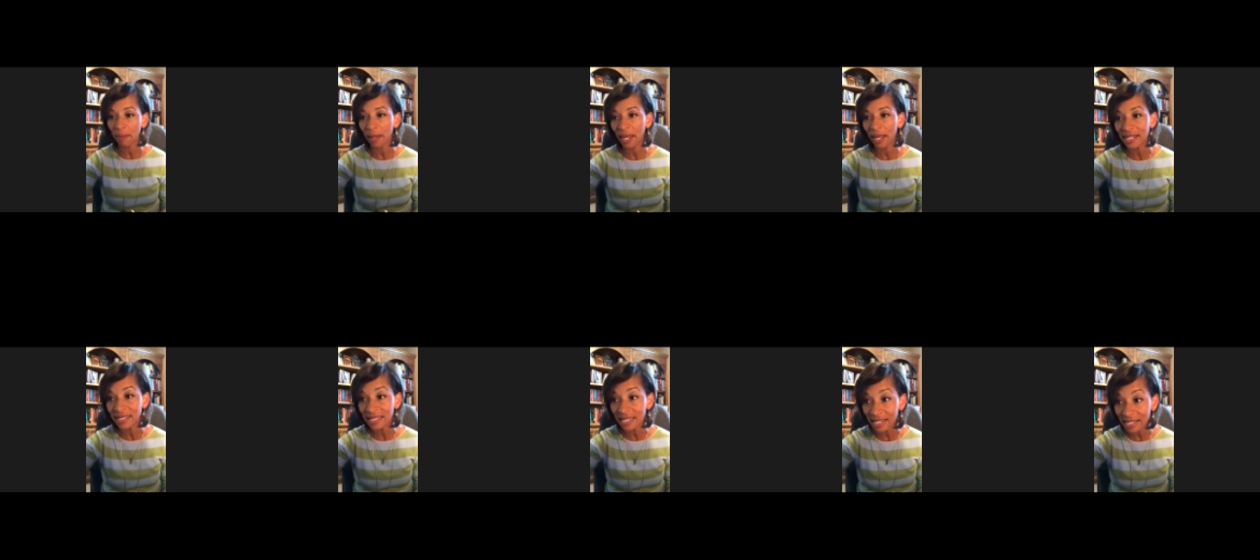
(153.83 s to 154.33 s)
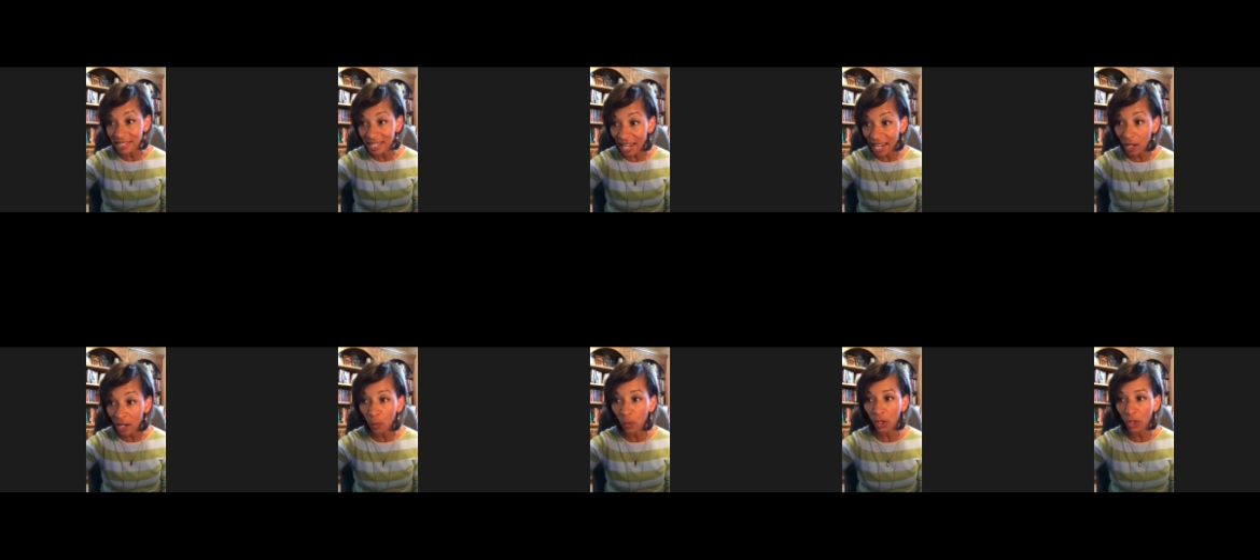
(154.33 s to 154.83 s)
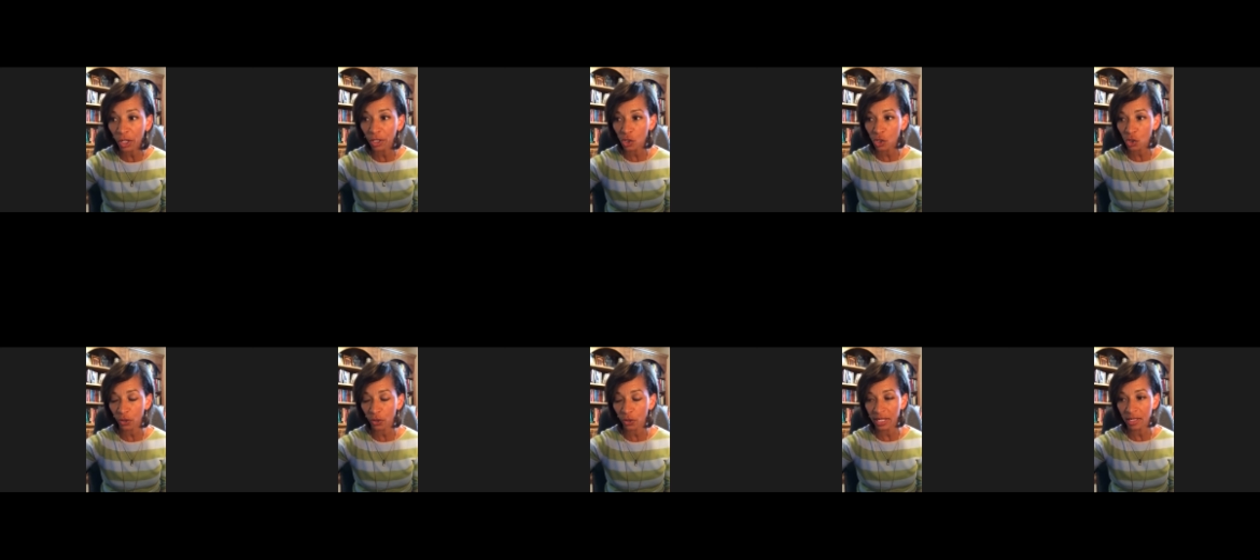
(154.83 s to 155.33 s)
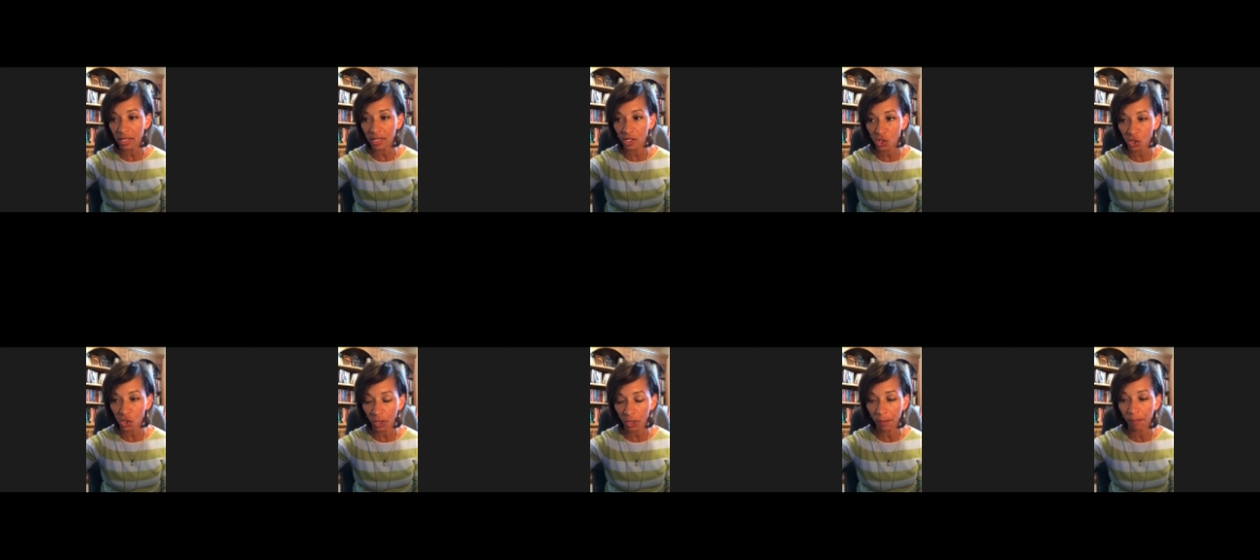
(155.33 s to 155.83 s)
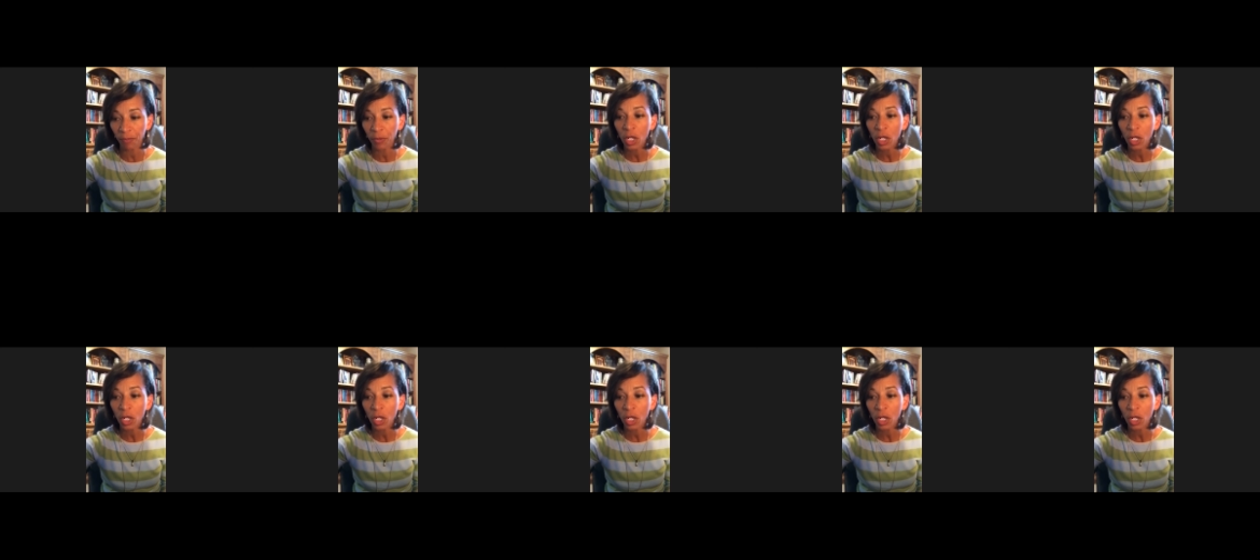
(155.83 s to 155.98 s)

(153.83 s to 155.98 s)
And today we're going to transition